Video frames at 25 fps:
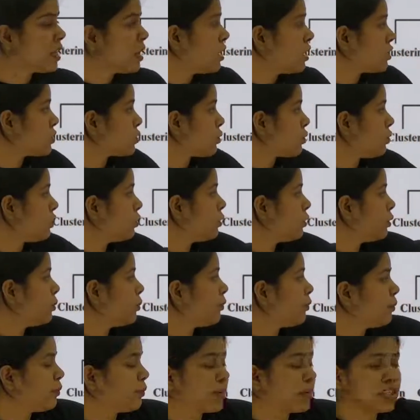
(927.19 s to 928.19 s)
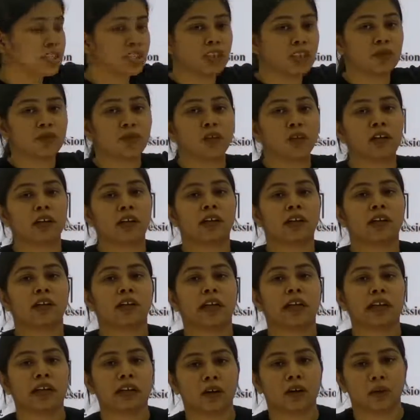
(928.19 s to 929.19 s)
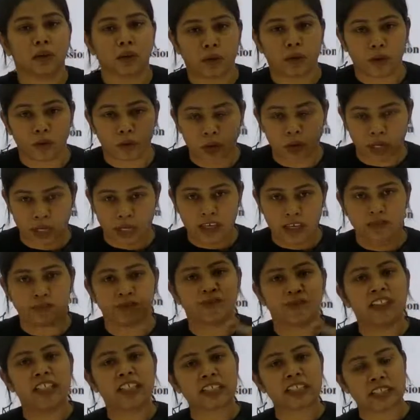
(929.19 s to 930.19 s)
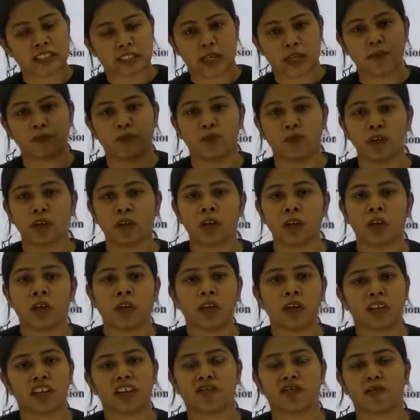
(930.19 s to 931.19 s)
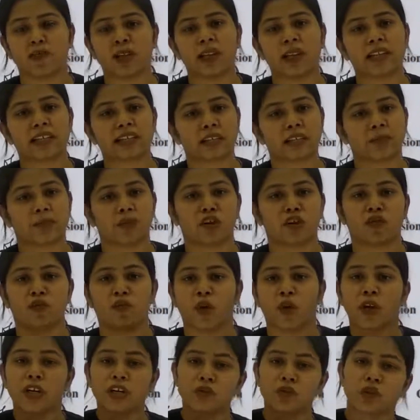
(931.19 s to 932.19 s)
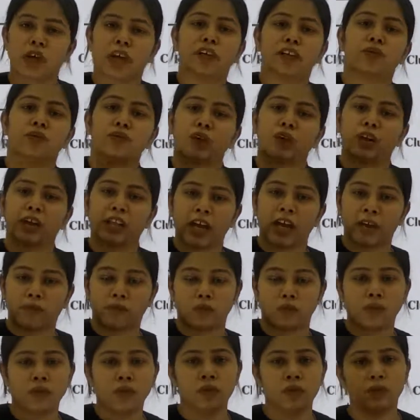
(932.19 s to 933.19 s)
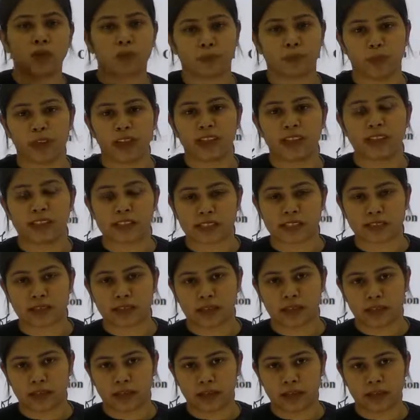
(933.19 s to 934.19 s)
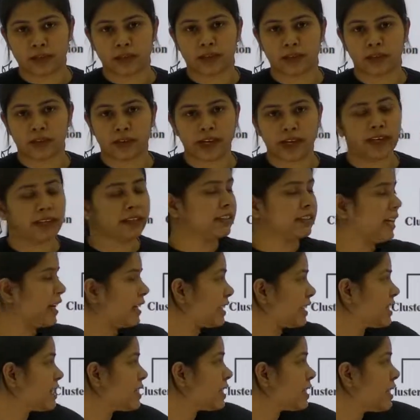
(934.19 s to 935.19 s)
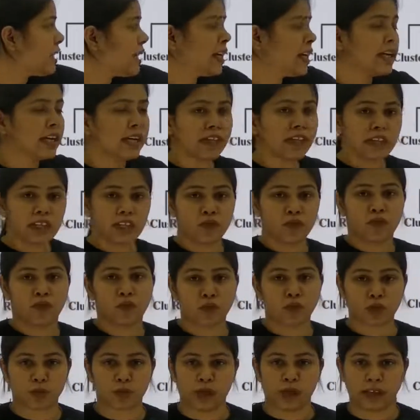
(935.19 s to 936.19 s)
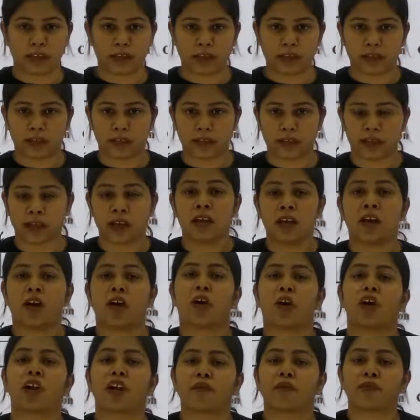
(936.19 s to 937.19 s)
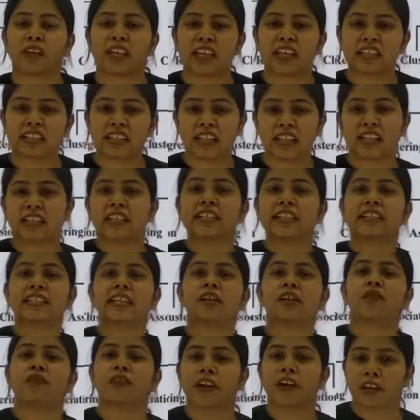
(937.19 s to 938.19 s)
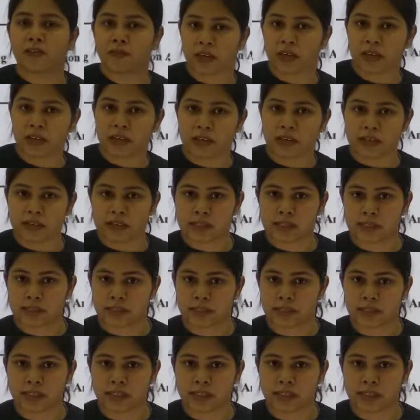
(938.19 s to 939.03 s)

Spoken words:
So machine would learn that, okay, if this step would give me less number of points, so I do not have to play this again, right? That is reinforcement learning. Or we can say that self-driving cars.